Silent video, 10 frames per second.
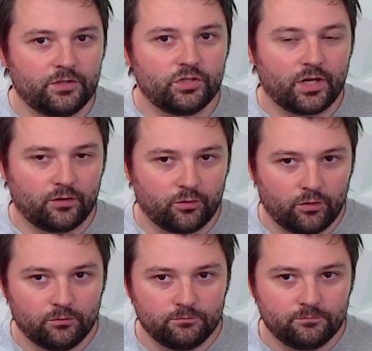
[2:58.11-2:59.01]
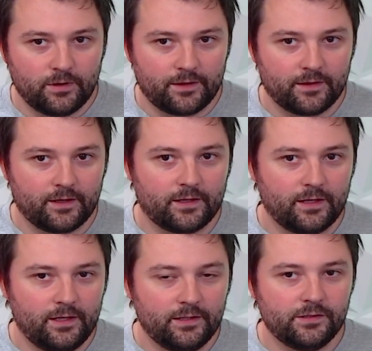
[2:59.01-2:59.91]
in general, I think,
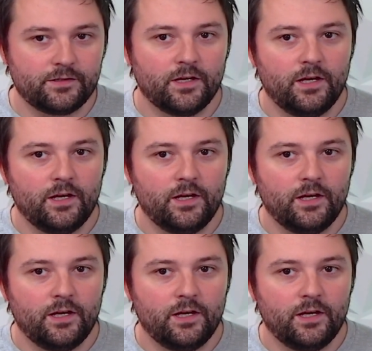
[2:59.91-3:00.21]
is